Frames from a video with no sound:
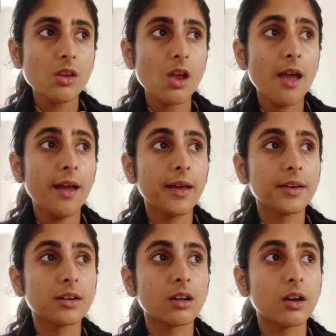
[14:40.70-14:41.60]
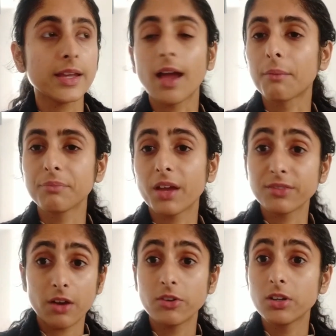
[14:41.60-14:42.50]
And yeah, I've
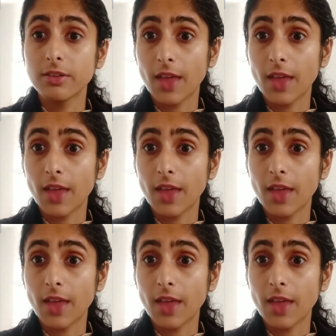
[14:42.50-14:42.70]
covered